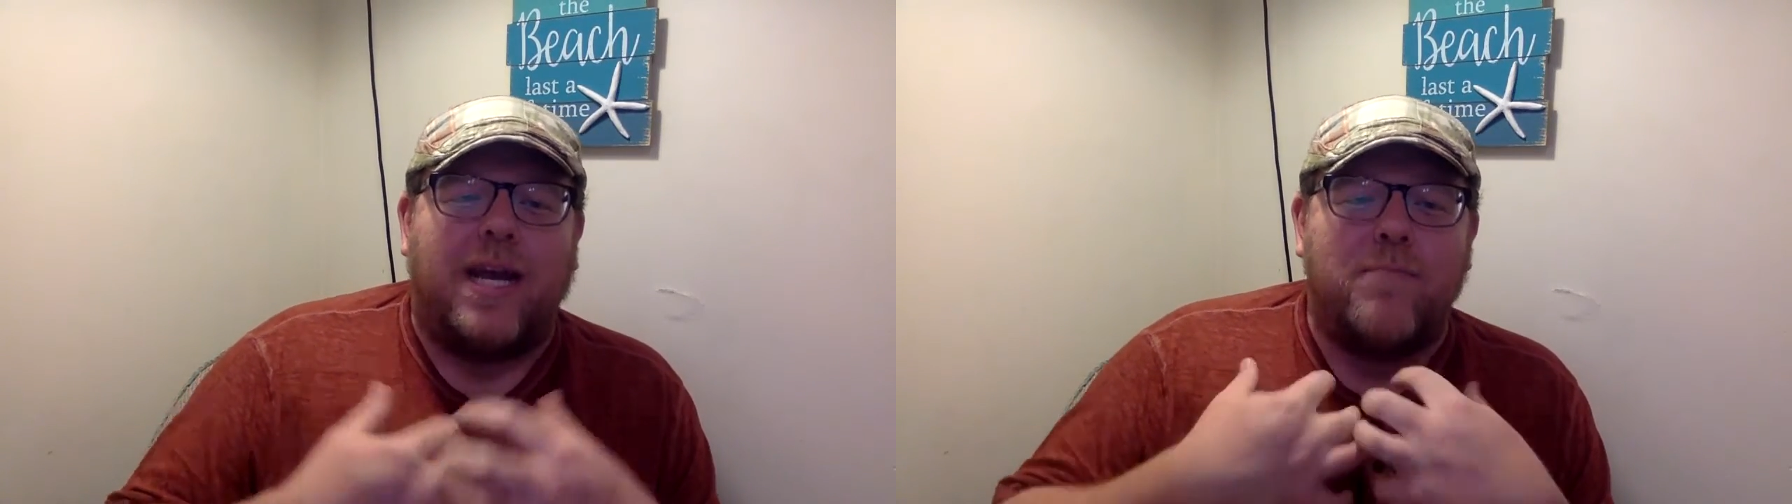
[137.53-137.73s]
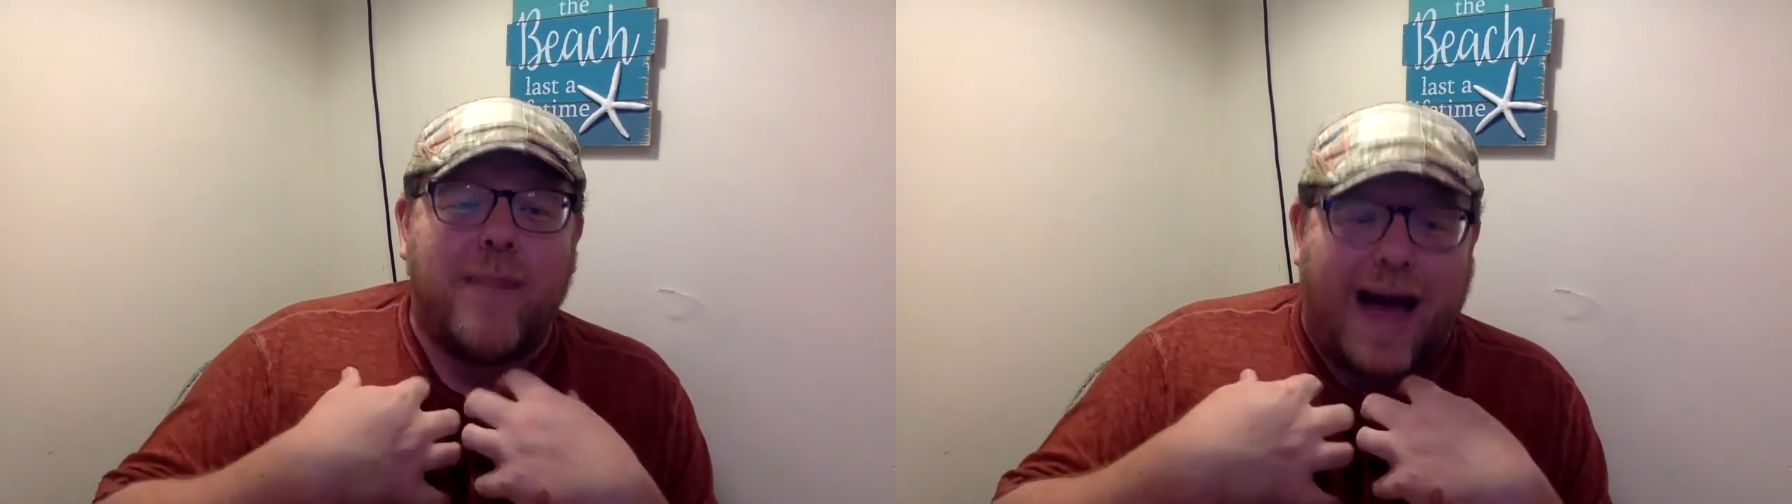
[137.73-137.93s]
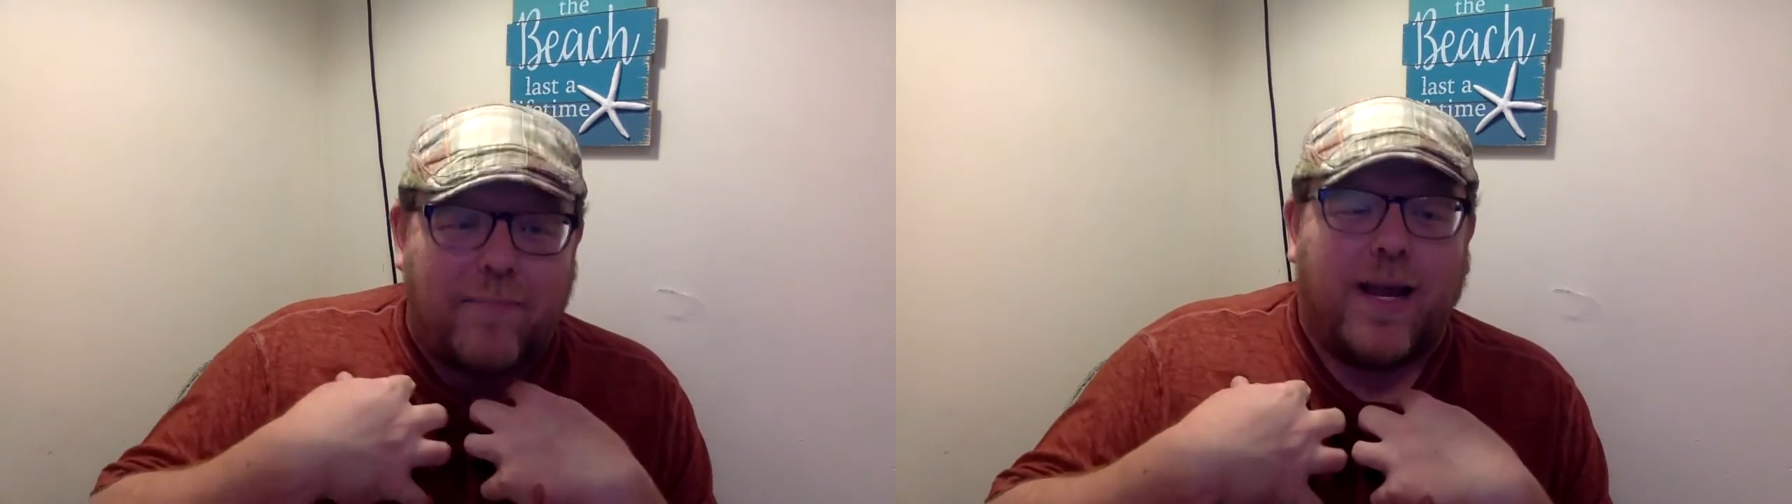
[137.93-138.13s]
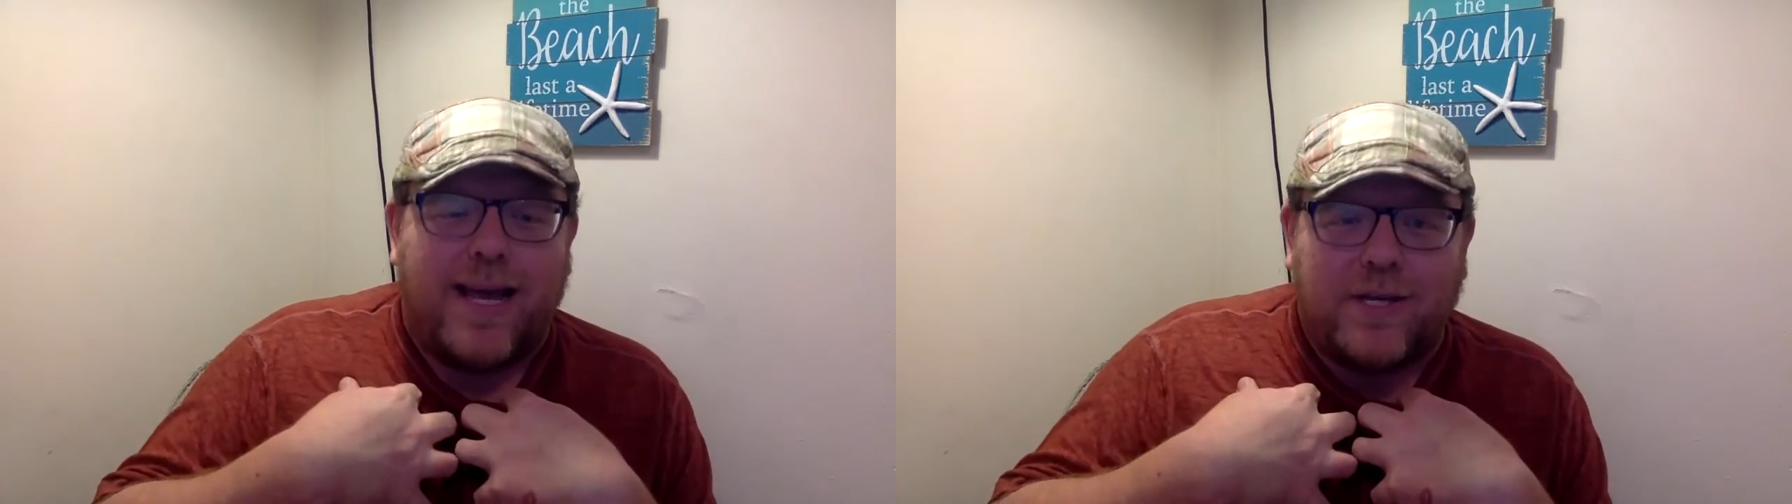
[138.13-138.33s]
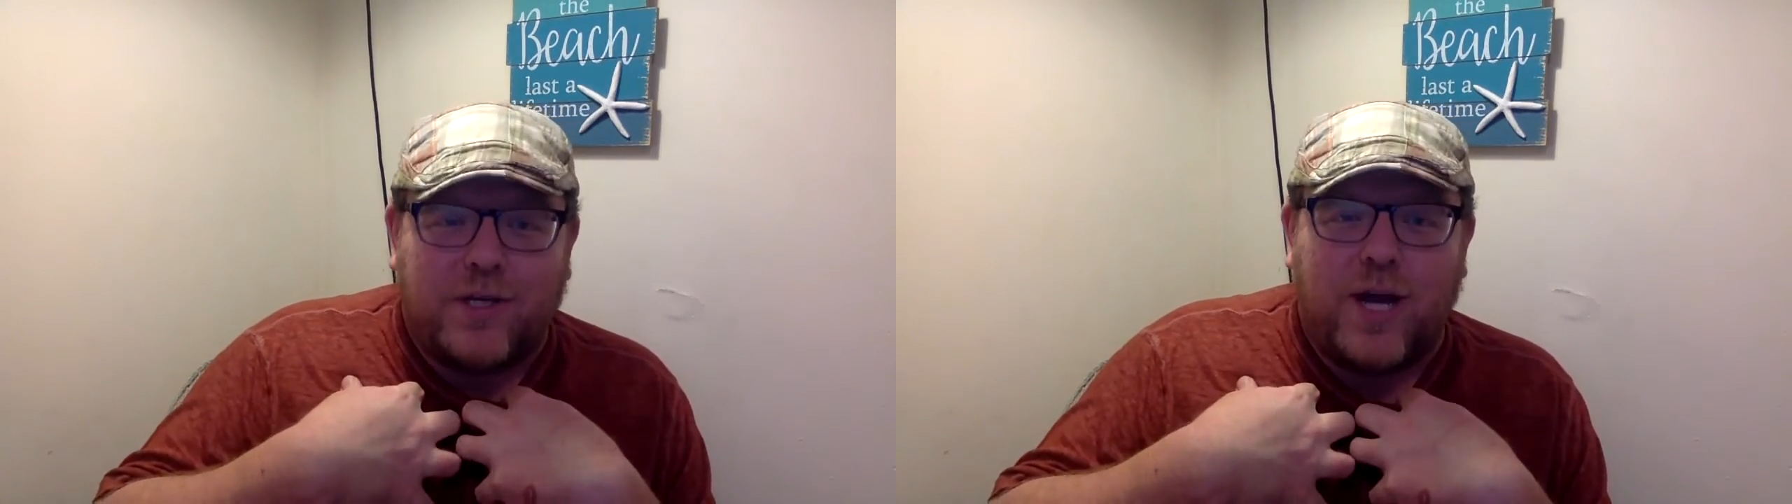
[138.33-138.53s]
and my
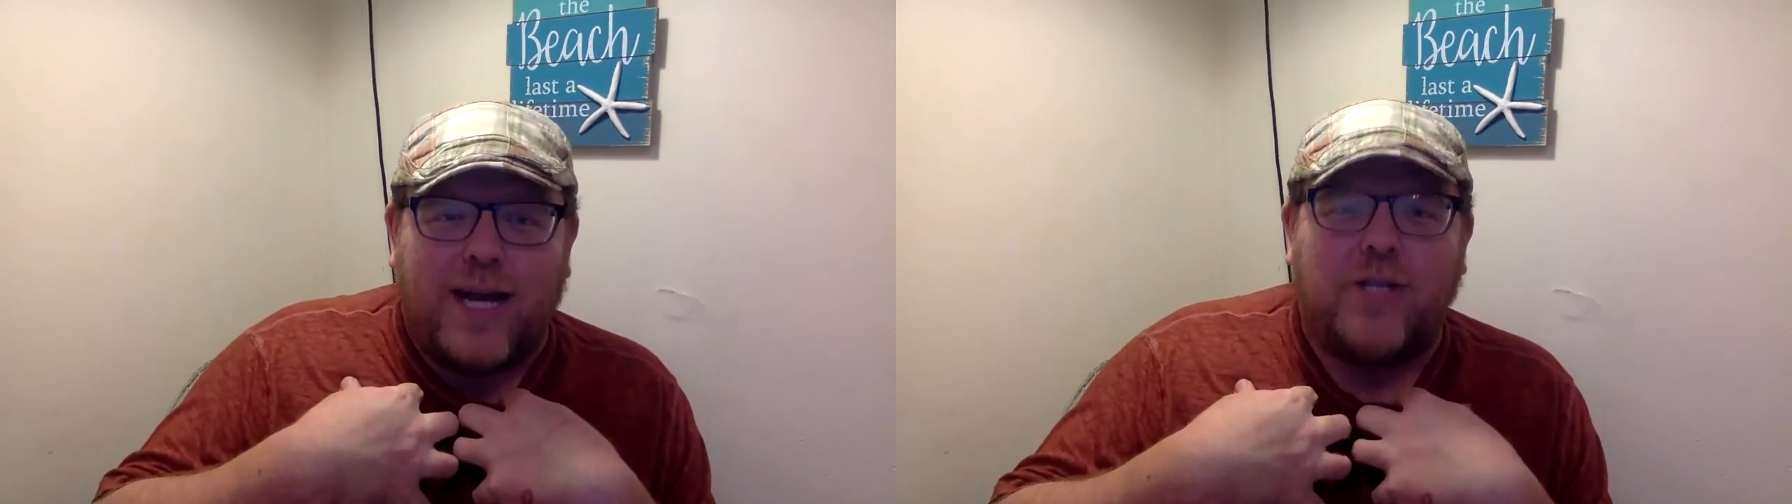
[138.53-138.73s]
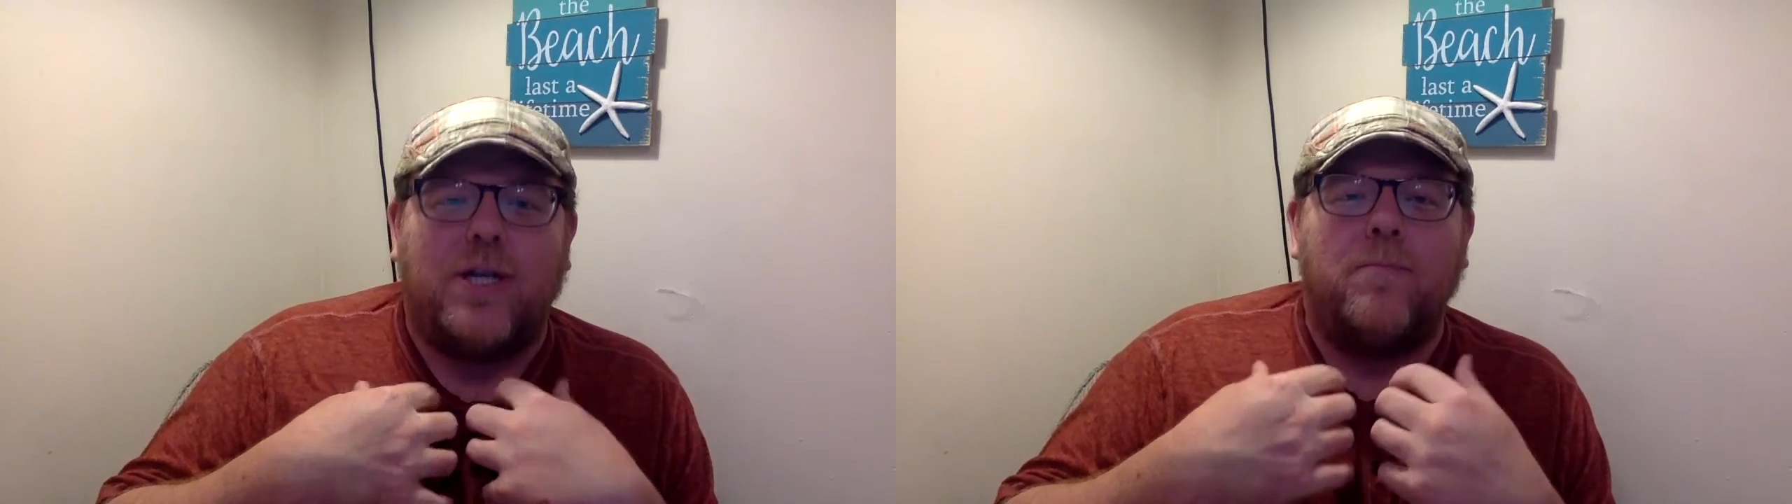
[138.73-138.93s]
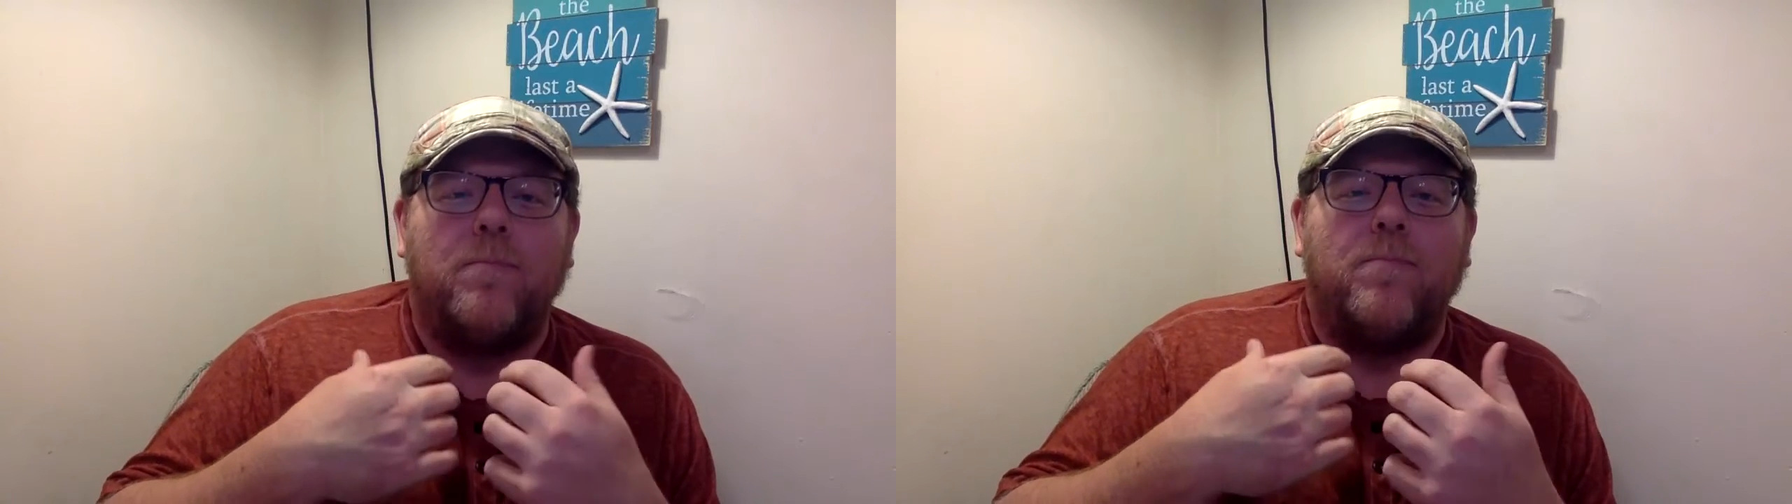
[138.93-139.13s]
plans changing,